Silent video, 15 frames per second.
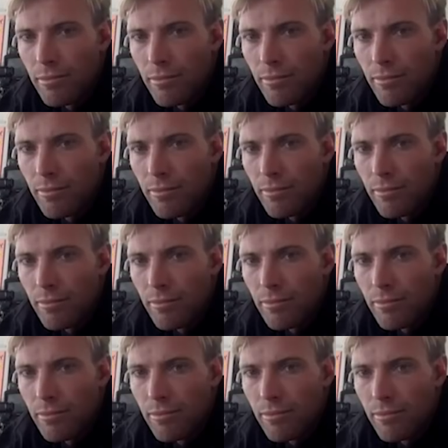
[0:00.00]

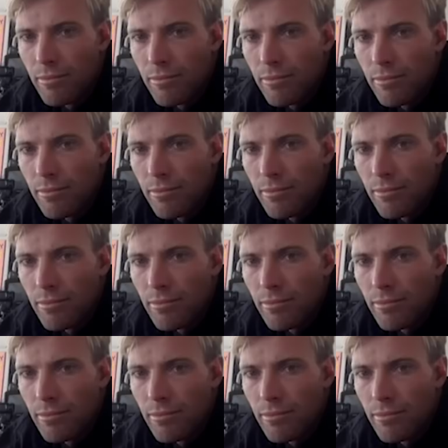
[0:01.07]

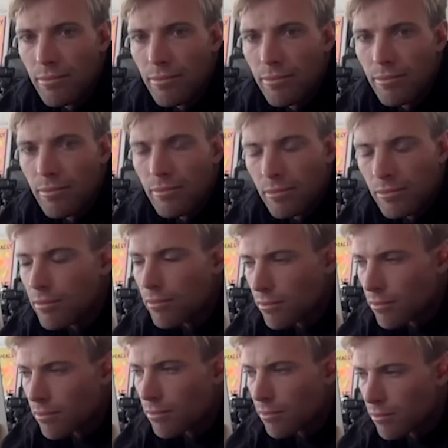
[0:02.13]

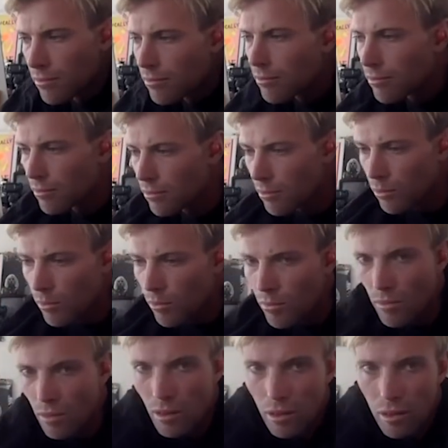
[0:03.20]

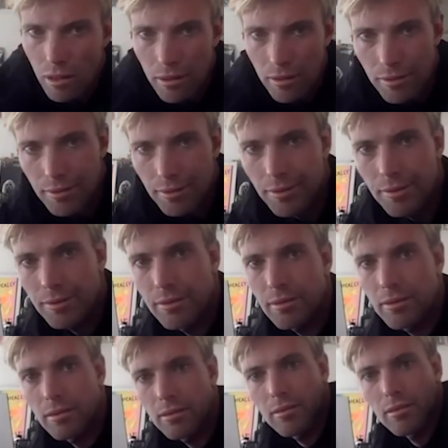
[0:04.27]

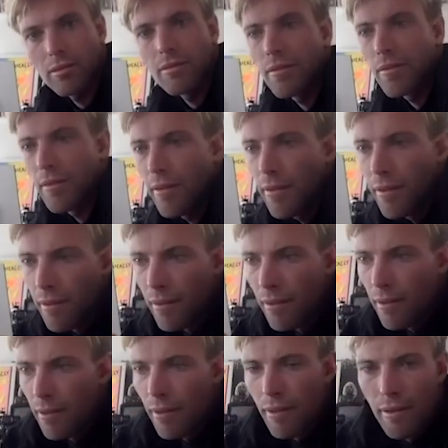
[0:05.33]

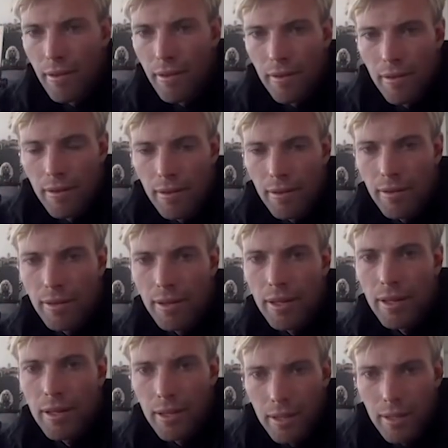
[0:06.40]

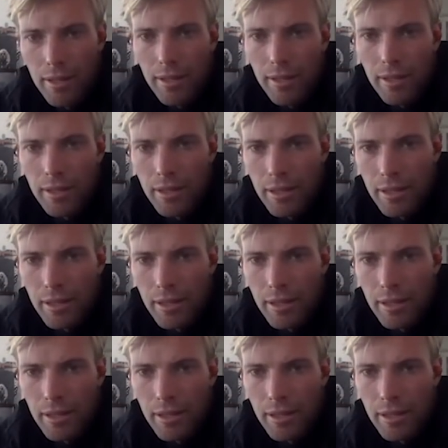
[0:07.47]
[no speech]